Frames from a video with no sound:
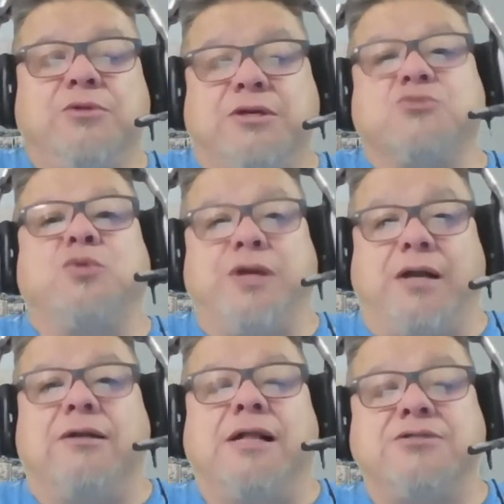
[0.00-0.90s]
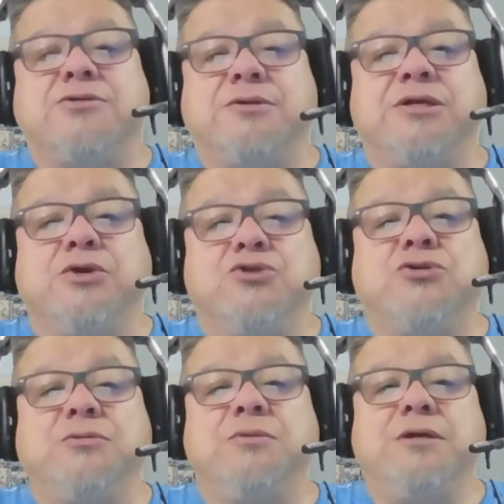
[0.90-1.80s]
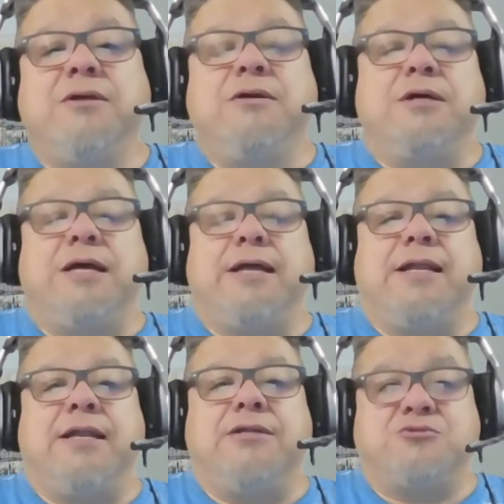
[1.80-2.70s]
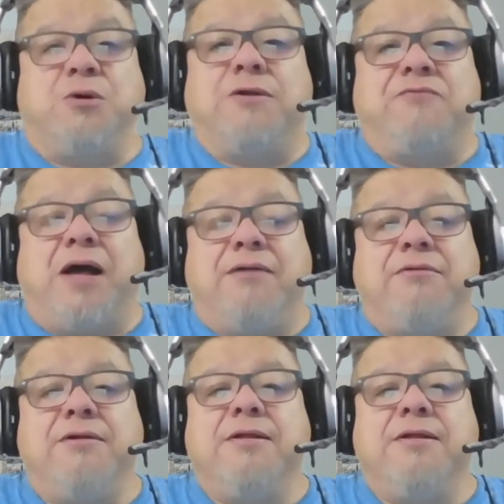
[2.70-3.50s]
because we are also on YouTube and Spotify.